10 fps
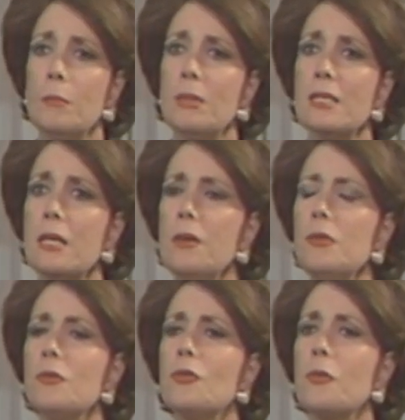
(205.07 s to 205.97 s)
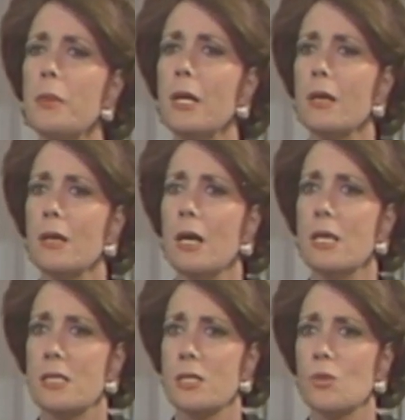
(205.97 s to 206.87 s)
But even for me,
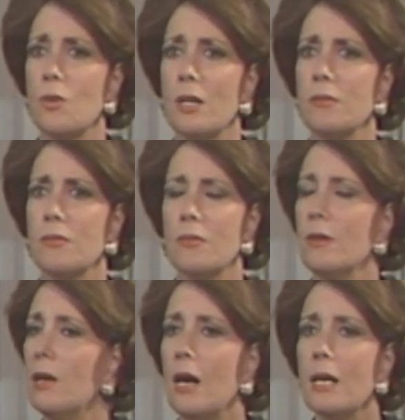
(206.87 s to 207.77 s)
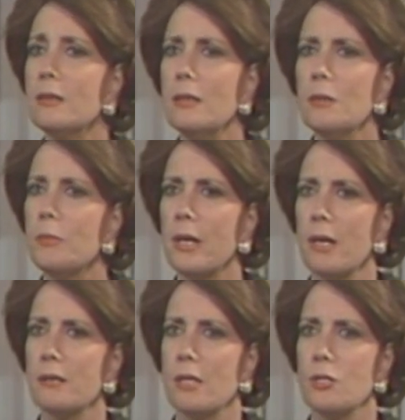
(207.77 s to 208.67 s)
as his wife, I didn't pay
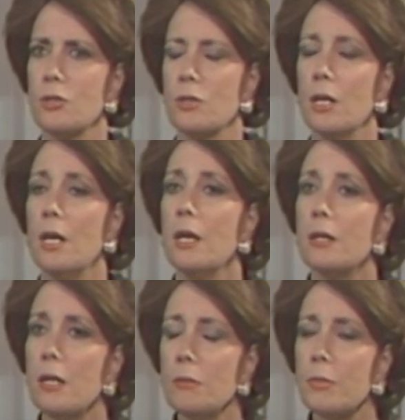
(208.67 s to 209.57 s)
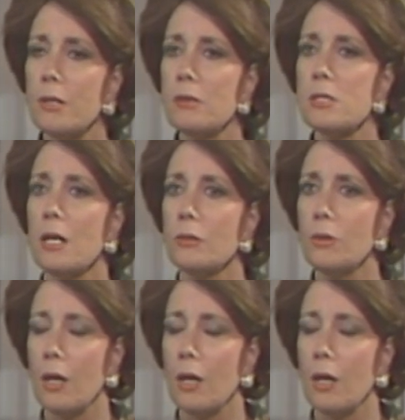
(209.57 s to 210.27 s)
attention. Not because I